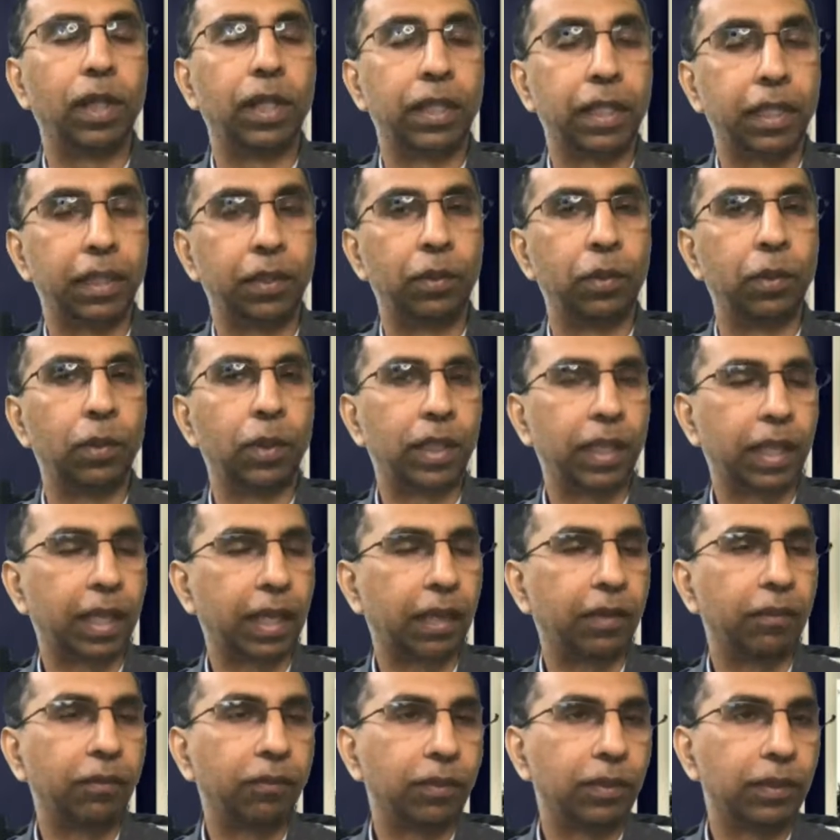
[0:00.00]
they don't
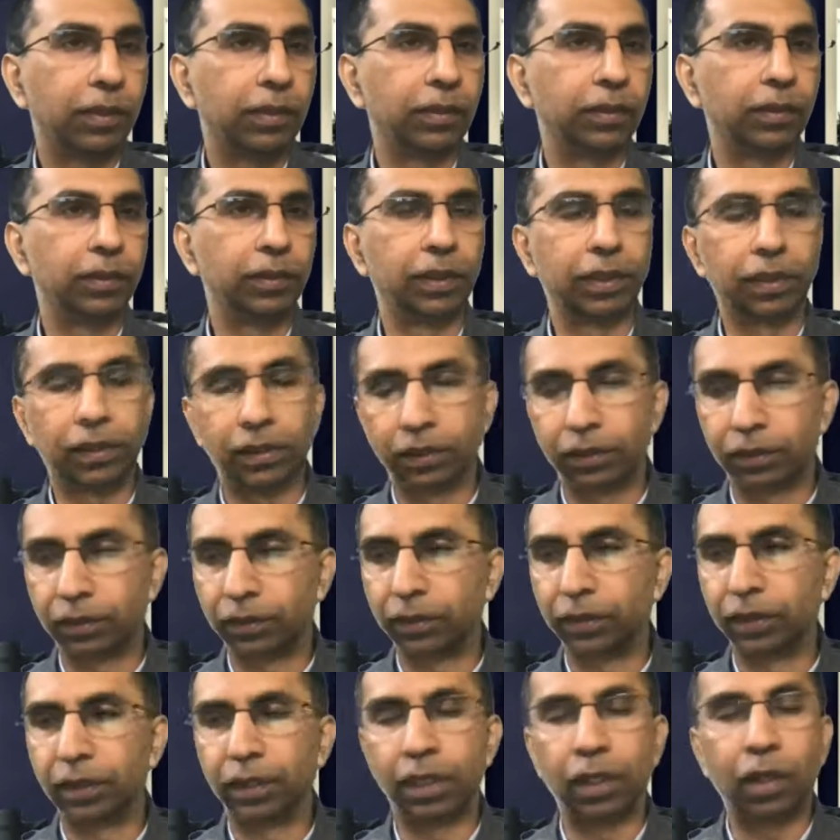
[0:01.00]
have, just
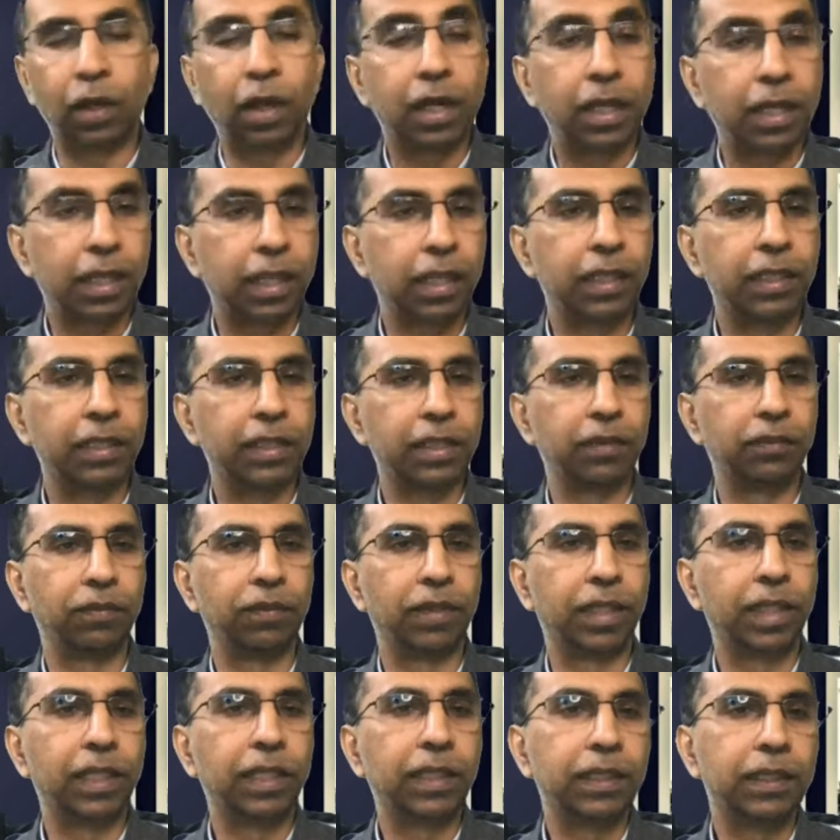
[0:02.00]
in the laundry list
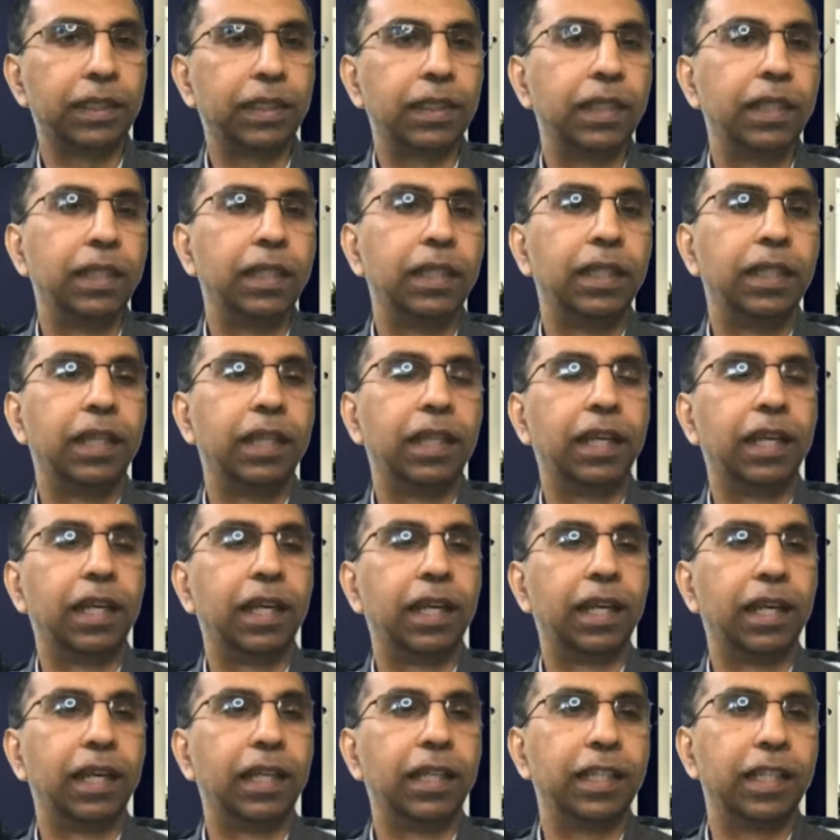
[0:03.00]
of things,
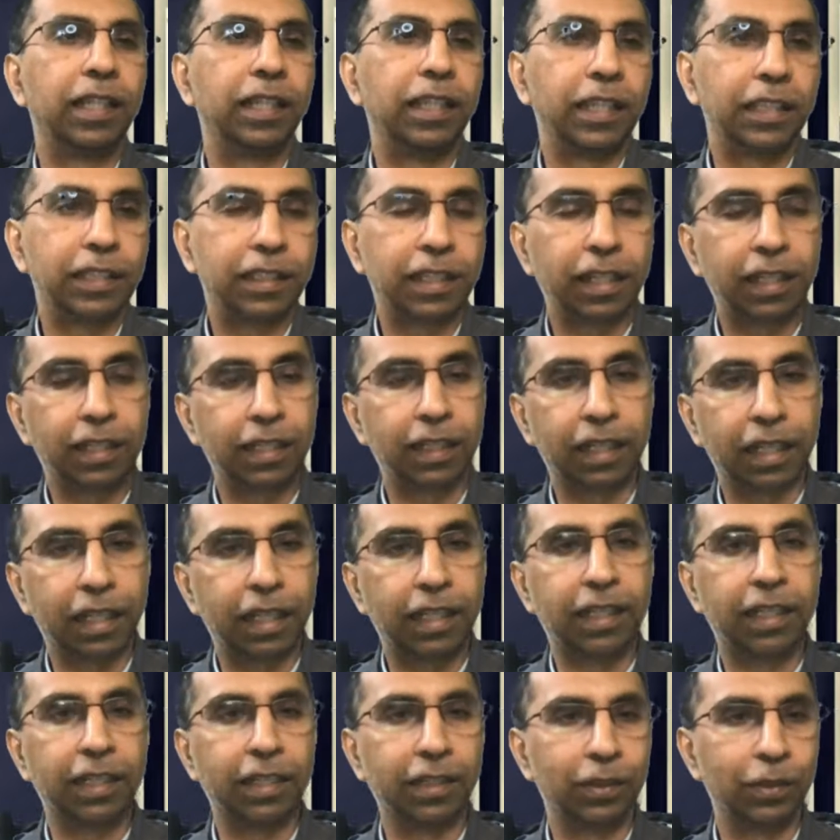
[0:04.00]
and then they start
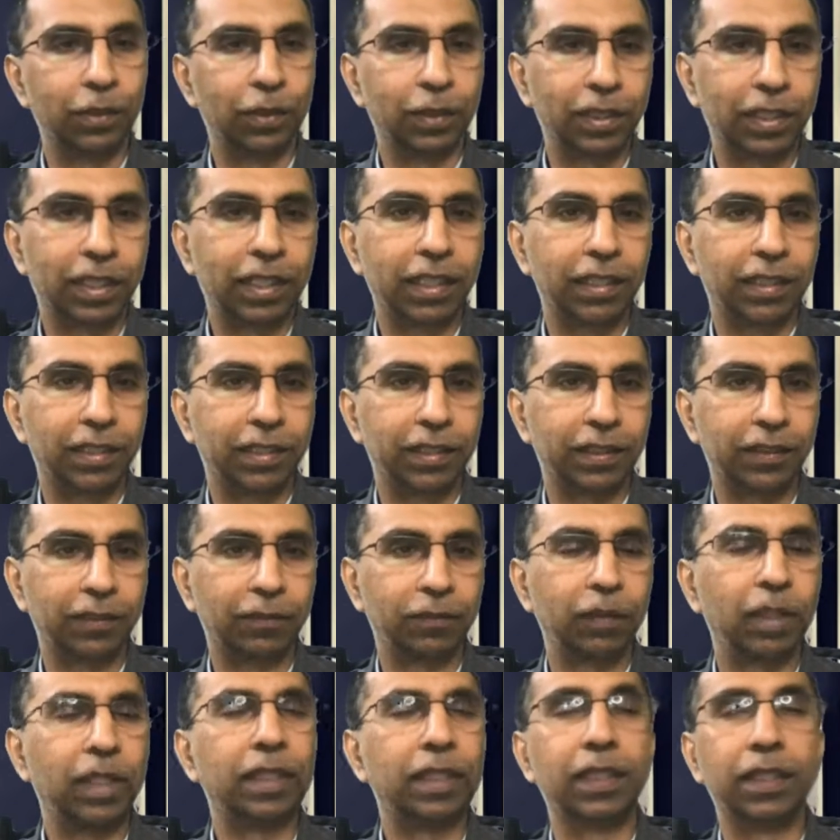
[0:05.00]
collecting those skills.
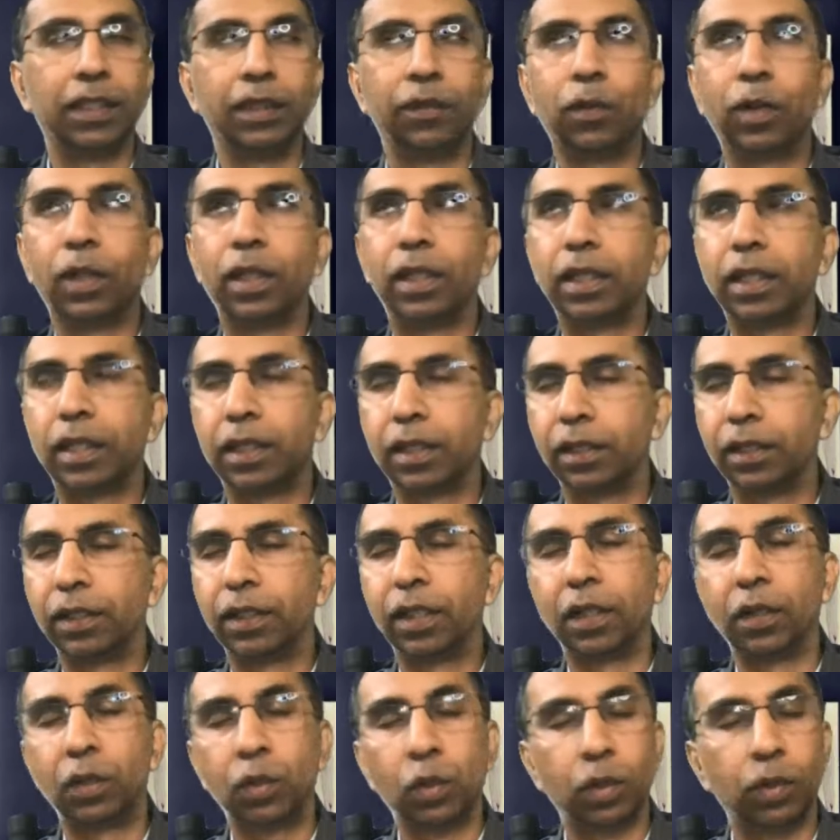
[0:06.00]
Let's say
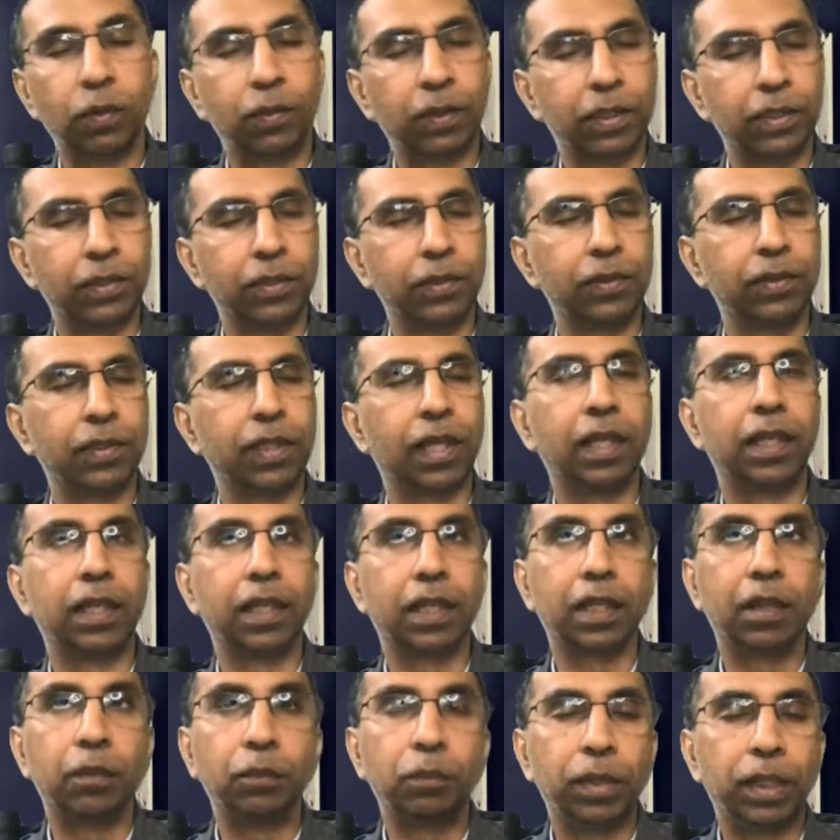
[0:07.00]
their goal was to
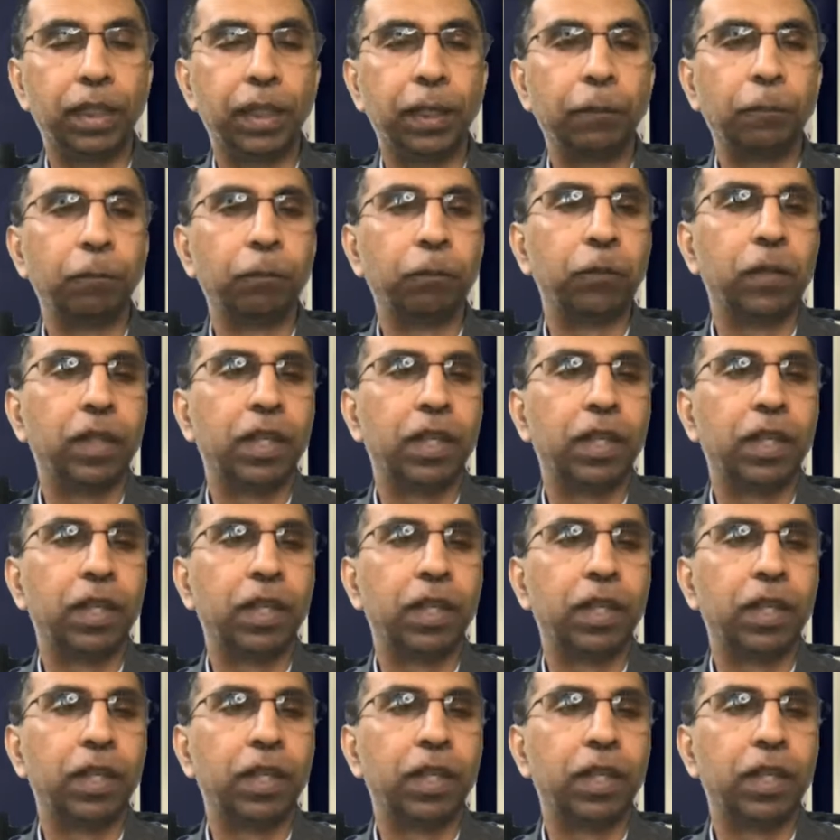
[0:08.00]
start a company.